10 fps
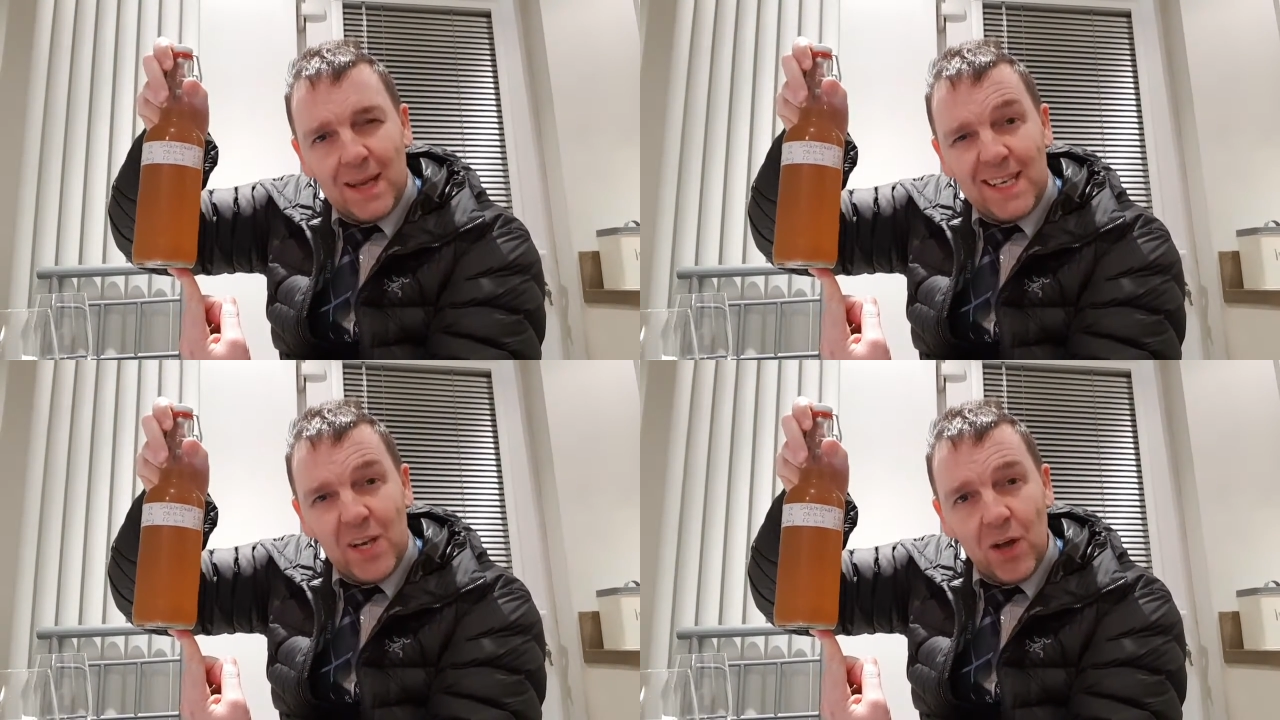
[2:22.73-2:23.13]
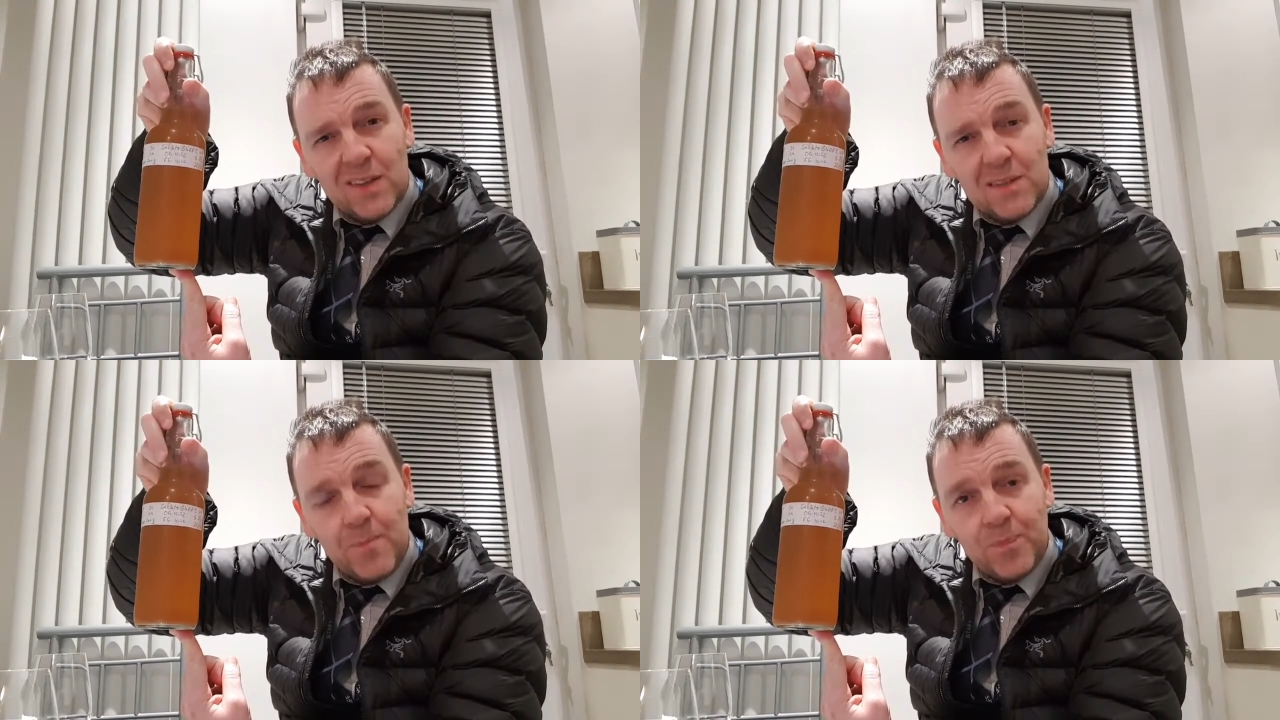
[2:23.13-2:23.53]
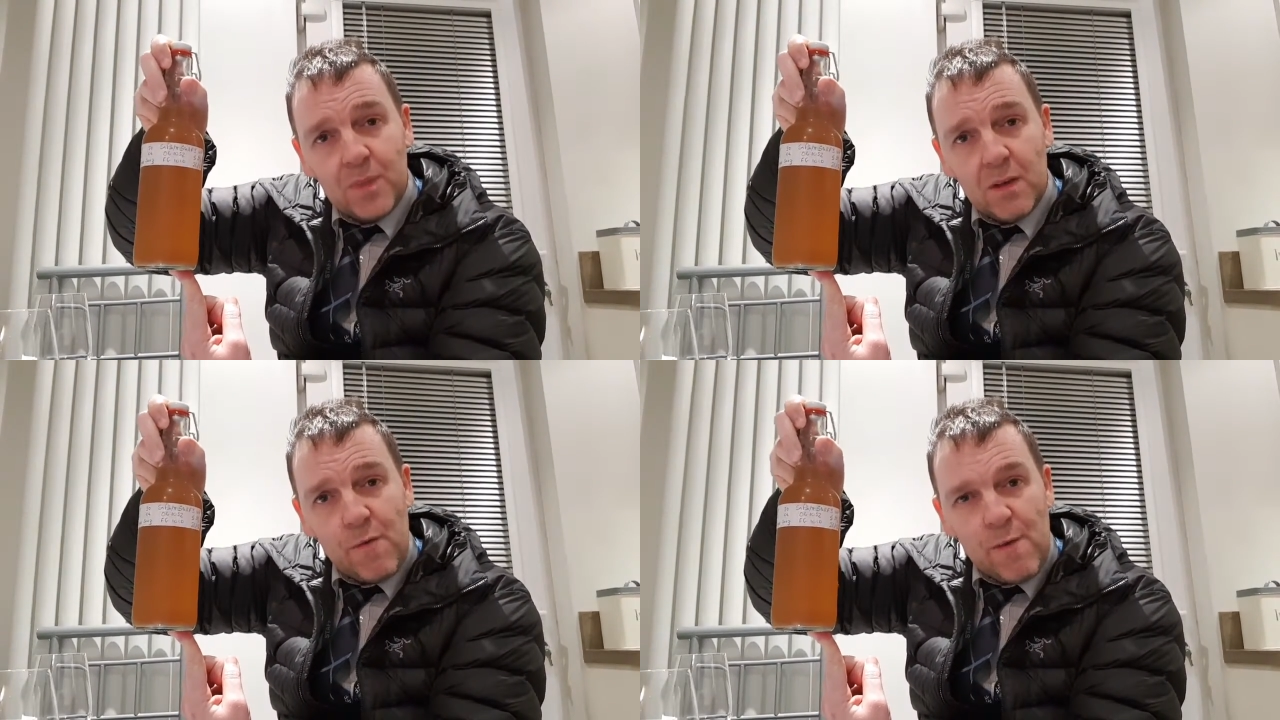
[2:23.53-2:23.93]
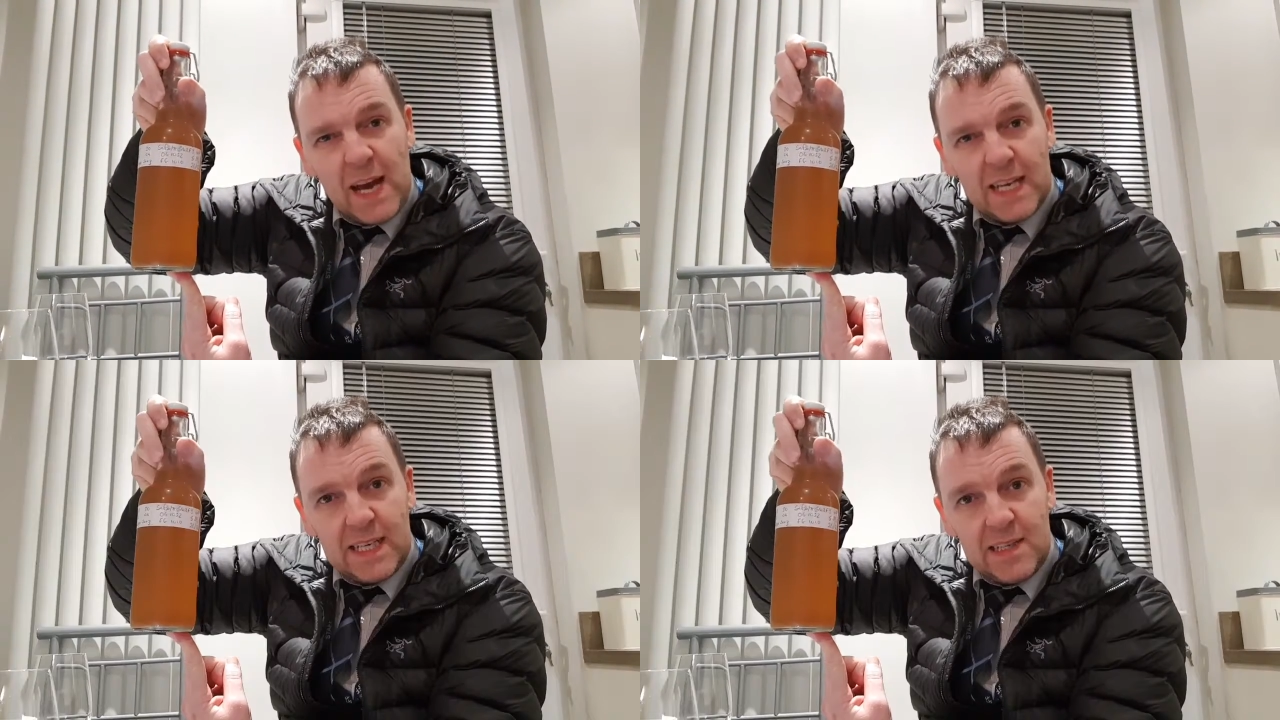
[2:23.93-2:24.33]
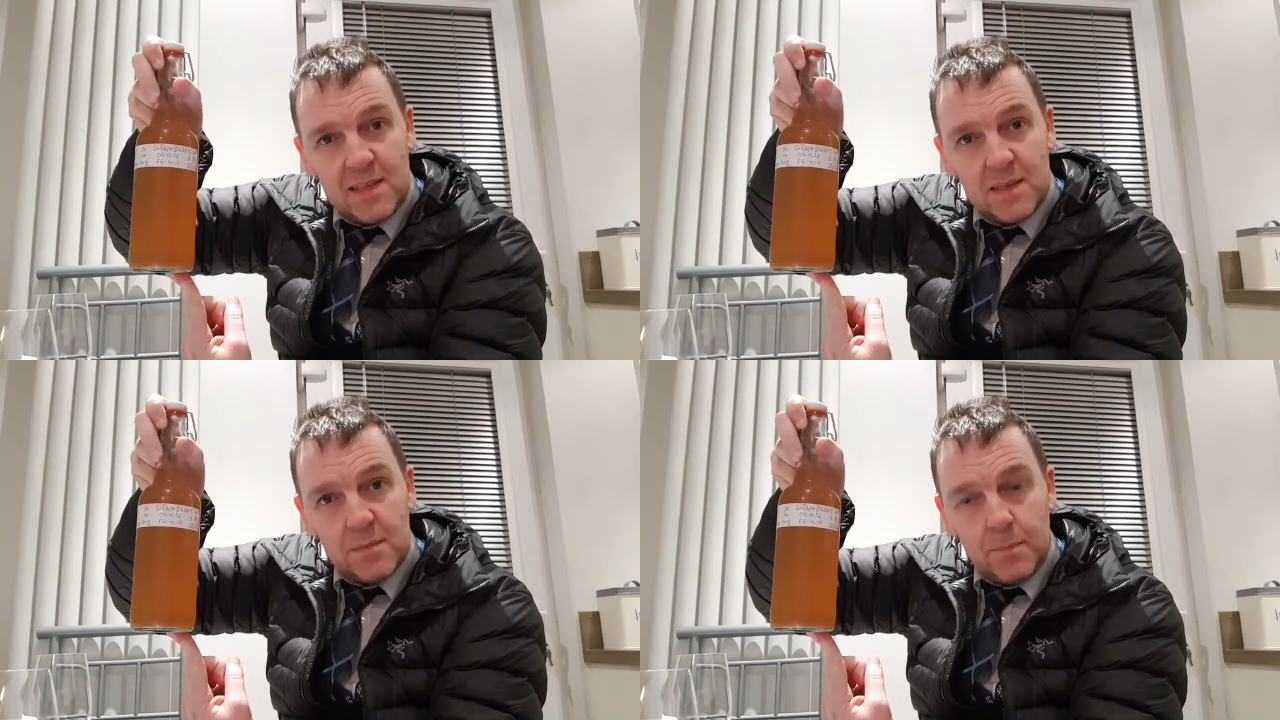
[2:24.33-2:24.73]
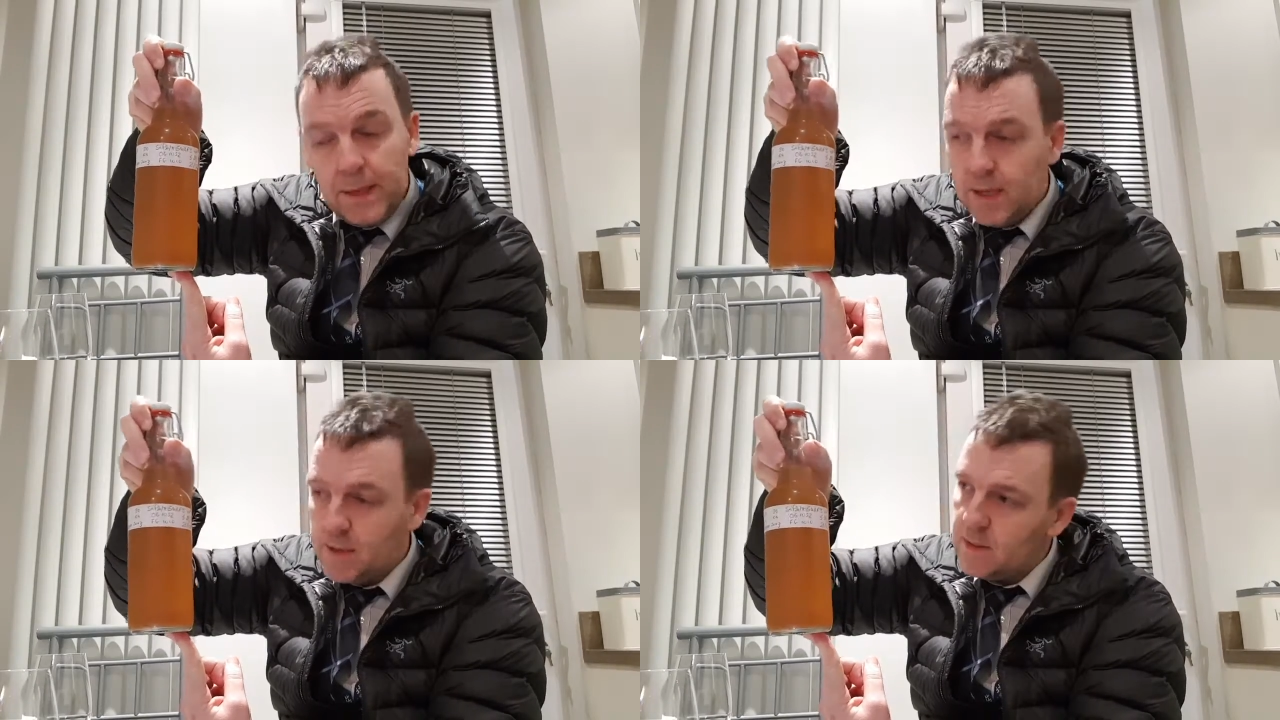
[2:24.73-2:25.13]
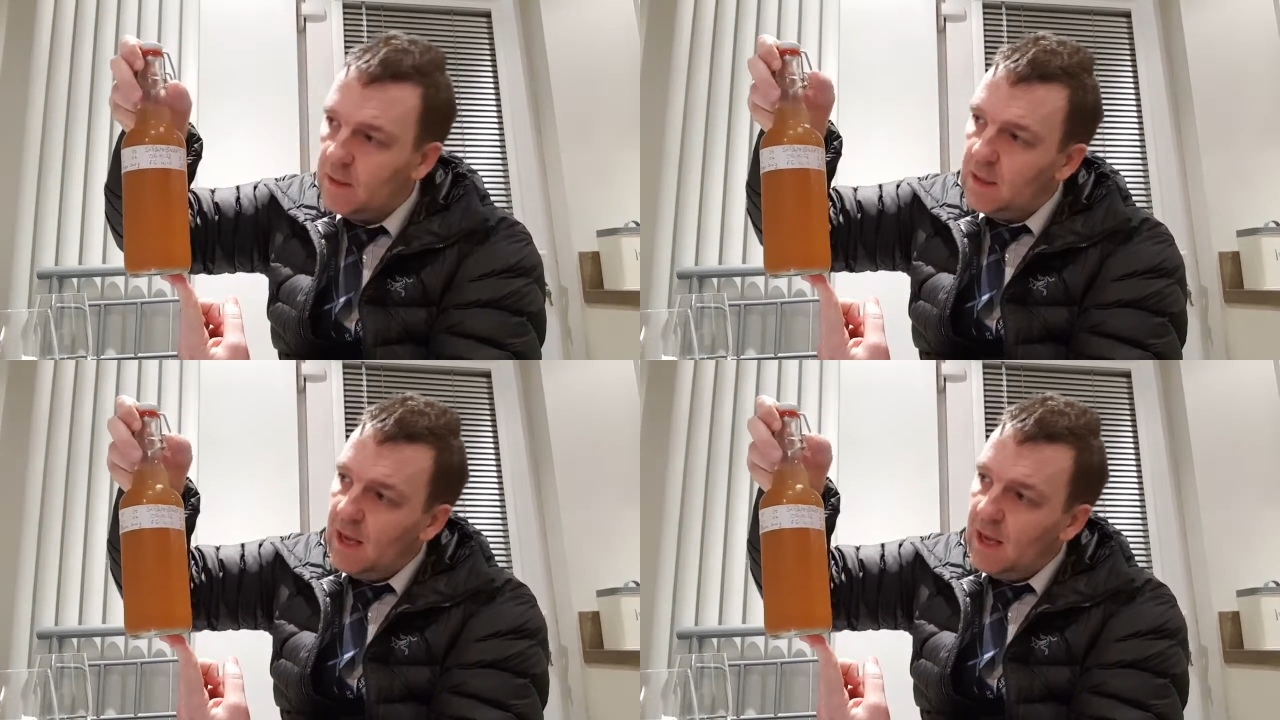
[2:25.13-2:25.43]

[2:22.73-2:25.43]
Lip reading: non-fined beers.